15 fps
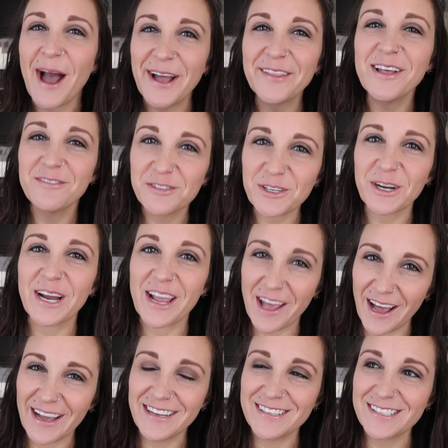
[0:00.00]
I love certain
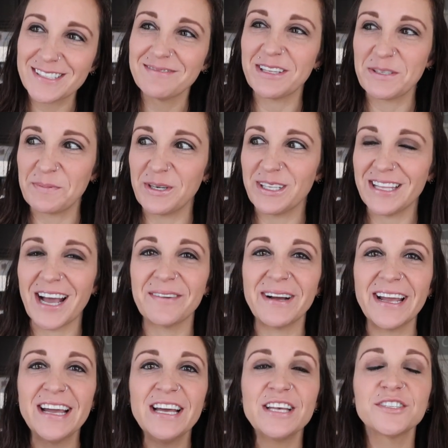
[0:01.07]
kinds, let's put it that
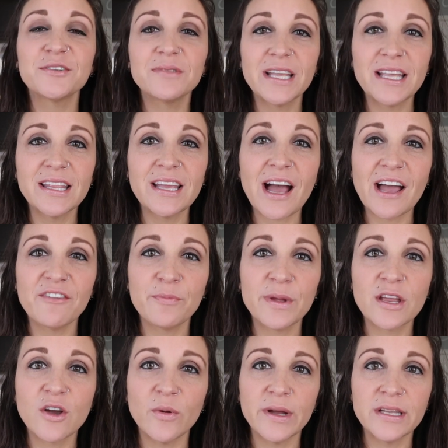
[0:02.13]
way. So lately I've
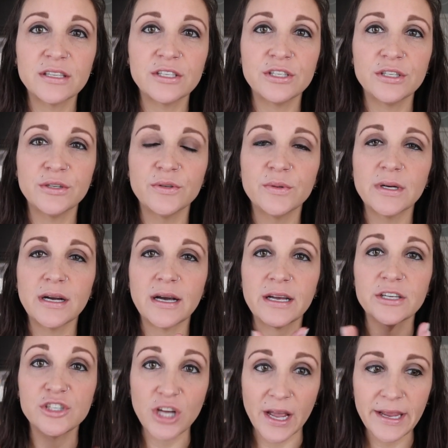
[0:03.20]
been going to
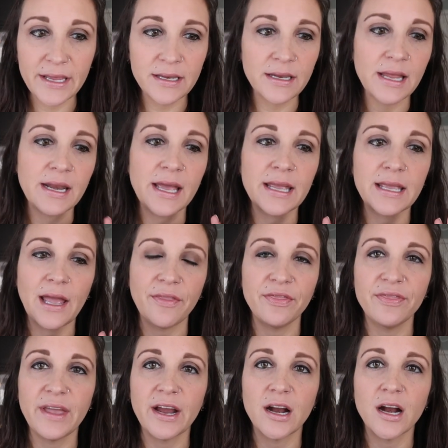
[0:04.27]
uh, Giant and I
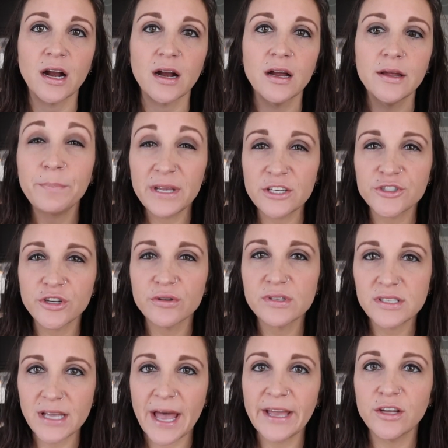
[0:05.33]
get their bistro
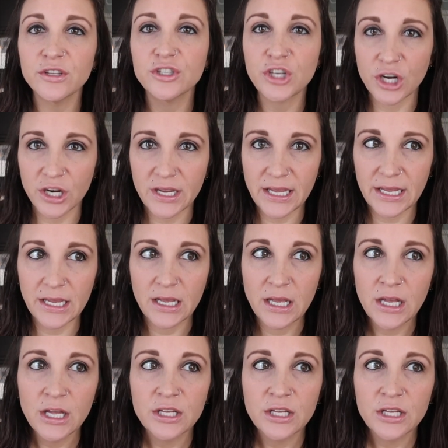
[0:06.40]
style turkey.